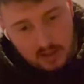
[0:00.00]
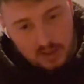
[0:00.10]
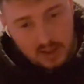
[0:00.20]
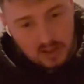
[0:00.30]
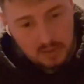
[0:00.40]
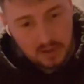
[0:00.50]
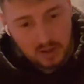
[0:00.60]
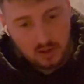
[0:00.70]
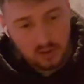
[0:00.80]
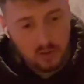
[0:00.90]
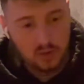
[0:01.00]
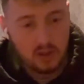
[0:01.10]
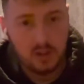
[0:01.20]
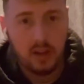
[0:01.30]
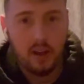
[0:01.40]
is a bit awkward.
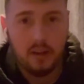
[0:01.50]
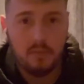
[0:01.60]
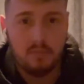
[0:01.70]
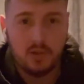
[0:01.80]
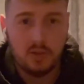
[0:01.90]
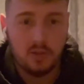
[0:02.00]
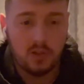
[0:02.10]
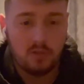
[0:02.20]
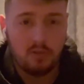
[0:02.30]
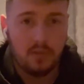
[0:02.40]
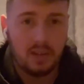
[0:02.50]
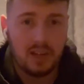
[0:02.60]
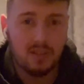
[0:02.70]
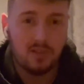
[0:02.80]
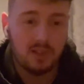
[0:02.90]
So with the screwdriver, I
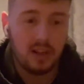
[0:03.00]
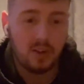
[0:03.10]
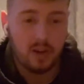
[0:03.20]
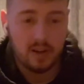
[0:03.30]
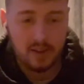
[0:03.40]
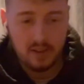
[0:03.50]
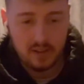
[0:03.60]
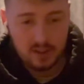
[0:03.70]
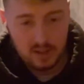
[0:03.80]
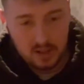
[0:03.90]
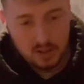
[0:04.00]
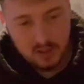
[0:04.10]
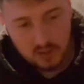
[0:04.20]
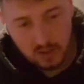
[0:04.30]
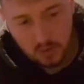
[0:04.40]
can't just get quite here.
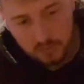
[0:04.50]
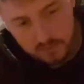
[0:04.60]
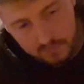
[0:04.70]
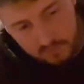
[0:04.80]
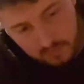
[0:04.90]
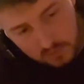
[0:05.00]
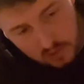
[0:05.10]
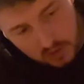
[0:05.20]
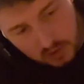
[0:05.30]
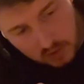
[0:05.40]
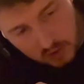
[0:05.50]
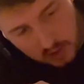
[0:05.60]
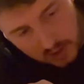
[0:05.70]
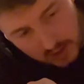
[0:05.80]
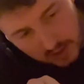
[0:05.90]
So just so I
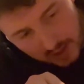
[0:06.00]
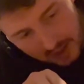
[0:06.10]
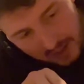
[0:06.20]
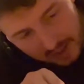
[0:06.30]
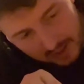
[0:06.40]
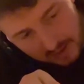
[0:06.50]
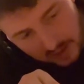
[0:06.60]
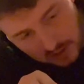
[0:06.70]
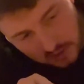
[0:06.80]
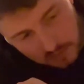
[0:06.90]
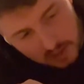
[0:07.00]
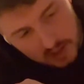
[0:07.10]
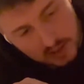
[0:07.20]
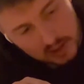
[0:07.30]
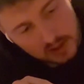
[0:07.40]
can align things up
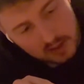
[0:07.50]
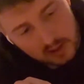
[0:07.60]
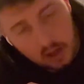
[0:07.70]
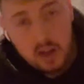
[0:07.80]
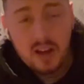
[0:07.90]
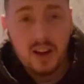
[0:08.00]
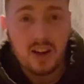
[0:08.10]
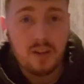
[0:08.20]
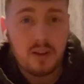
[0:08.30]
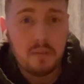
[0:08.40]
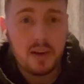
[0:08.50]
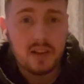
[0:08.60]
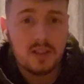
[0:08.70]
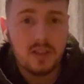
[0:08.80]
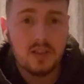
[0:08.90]
nicely, I'll get right back
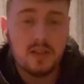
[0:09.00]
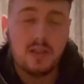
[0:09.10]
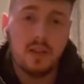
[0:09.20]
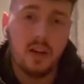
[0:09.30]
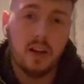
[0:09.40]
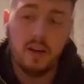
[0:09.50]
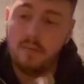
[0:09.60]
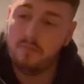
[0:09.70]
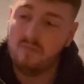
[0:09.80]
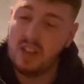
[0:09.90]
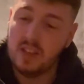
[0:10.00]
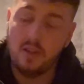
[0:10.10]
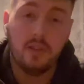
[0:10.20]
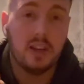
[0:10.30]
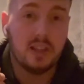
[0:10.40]
to you. These little
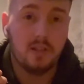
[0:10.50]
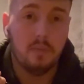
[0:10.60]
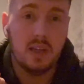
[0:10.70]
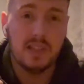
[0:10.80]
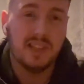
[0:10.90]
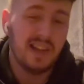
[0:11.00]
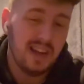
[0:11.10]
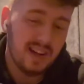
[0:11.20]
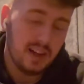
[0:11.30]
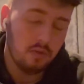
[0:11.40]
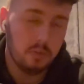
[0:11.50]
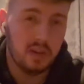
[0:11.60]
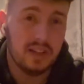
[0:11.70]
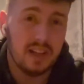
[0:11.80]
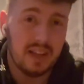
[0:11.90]
things are amazing. We'll put it in
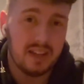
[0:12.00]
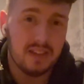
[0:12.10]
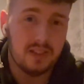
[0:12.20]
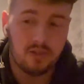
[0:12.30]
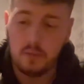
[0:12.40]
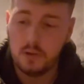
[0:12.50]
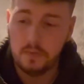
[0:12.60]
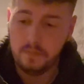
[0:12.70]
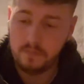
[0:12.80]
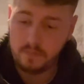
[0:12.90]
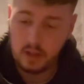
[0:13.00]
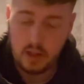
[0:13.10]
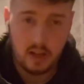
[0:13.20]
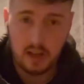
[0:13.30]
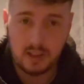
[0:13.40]
the link in the description.
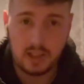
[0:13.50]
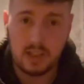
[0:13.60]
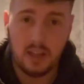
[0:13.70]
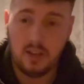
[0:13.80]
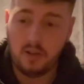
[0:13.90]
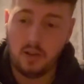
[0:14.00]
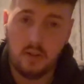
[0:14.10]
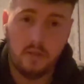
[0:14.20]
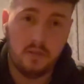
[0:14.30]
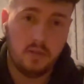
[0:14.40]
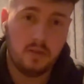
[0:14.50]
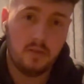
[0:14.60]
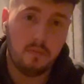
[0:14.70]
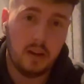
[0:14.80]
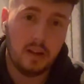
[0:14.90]
Because like I say, you can
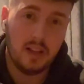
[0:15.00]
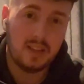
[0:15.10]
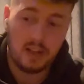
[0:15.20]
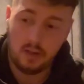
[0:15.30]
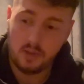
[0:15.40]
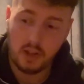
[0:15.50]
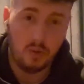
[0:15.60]
bend this and it'll still